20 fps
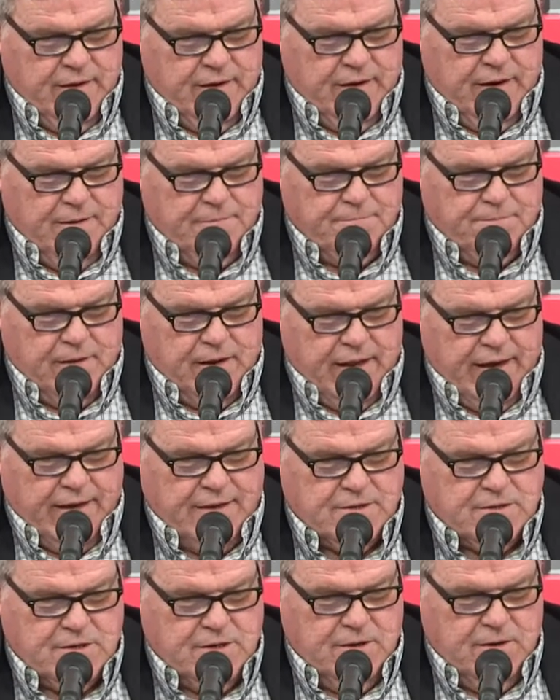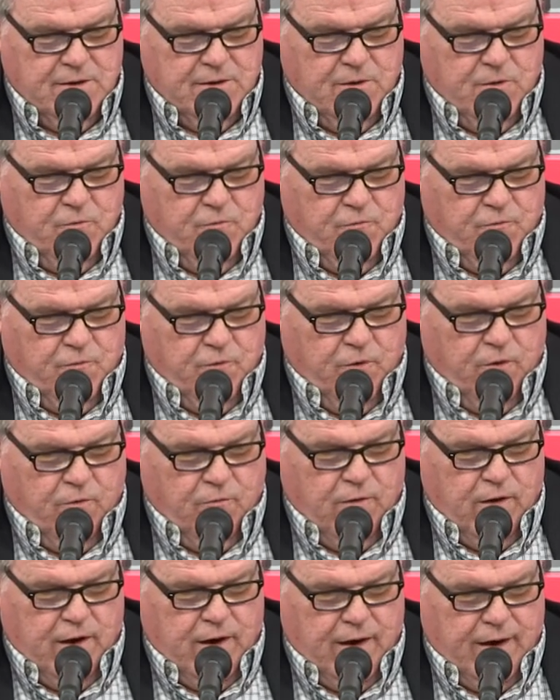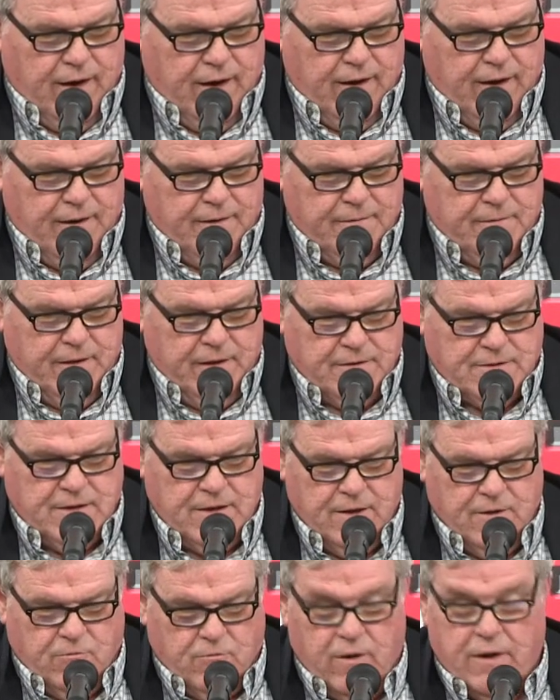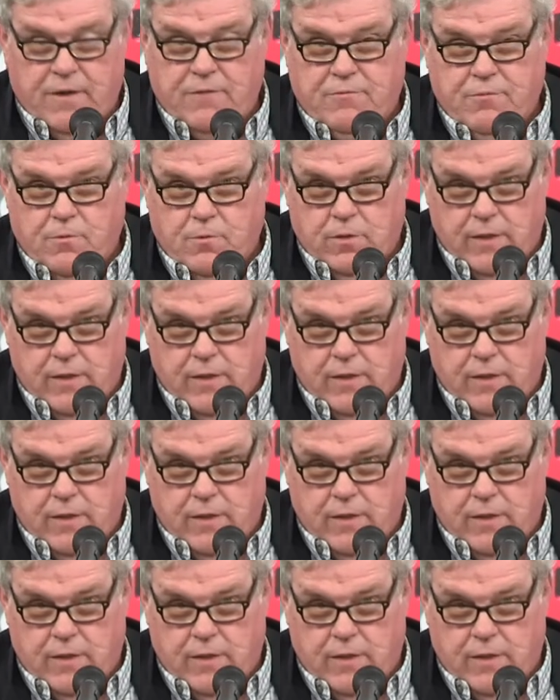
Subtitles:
in place for until running through